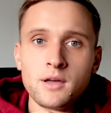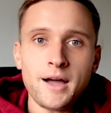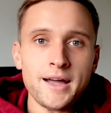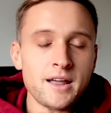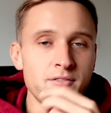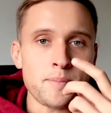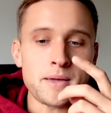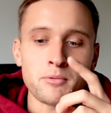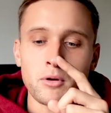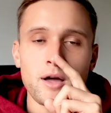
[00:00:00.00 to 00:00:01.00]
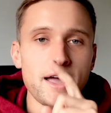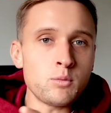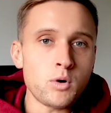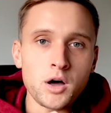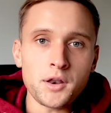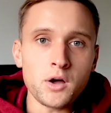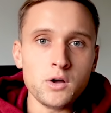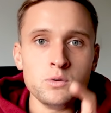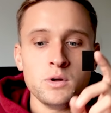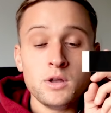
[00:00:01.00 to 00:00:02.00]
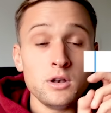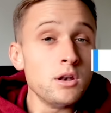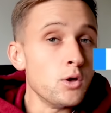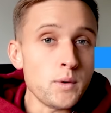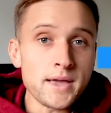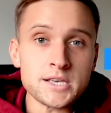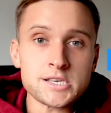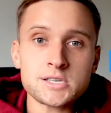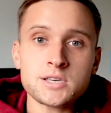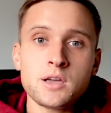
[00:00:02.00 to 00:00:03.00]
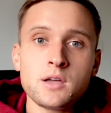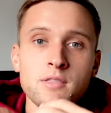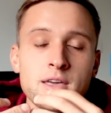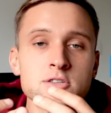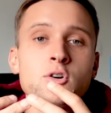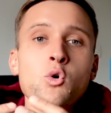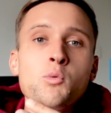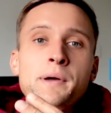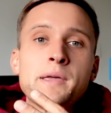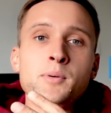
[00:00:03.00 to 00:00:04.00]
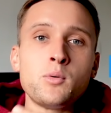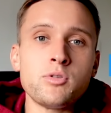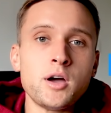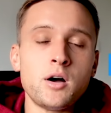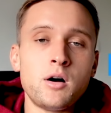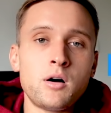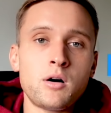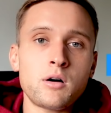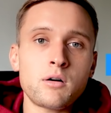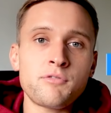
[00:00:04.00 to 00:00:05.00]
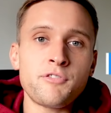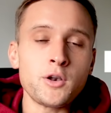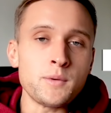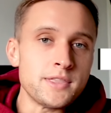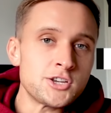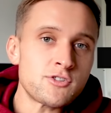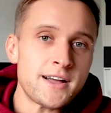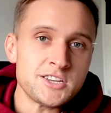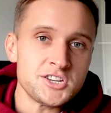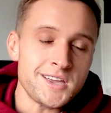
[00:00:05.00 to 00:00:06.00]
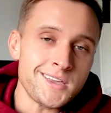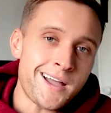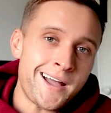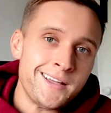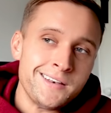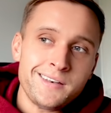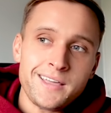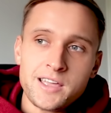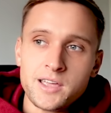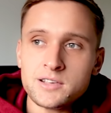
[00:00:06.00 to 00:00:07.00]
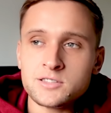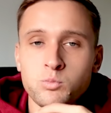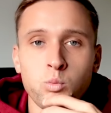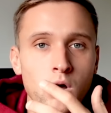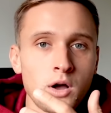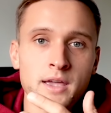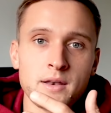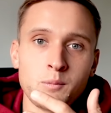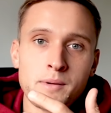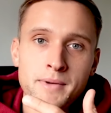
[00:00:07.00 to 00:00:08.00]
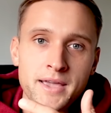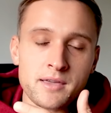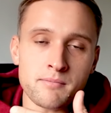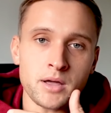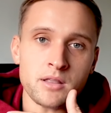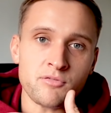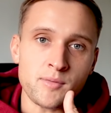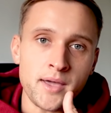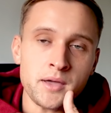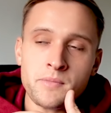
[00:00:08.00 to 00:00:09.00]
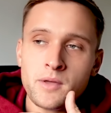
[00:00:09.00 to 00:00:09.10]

and other people like Eduardo, Lewis, these are all people that are following the strategy and it's working and we're making money from it.